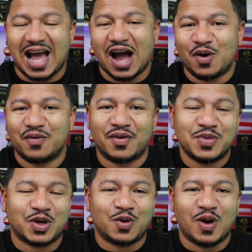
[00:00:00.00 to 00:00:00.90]
out from
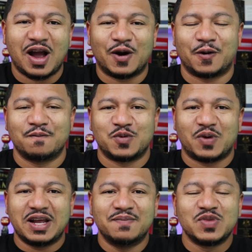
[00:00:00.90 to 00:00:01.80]
the crowd,
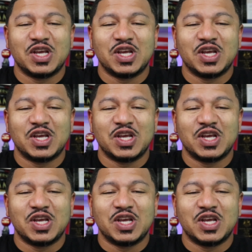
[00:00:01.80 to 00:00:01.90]
right?